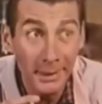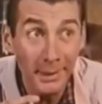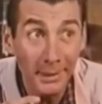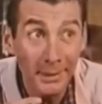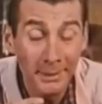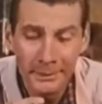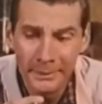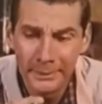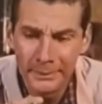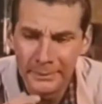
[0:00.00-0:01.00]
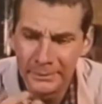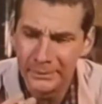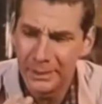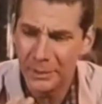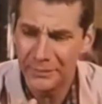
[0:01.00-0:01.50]
Yeah. I'm gonna
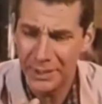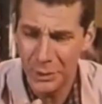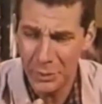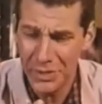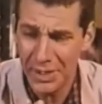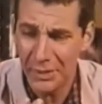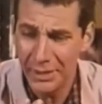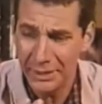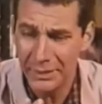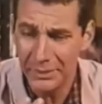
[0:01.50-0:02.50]
have to get a new cigarette,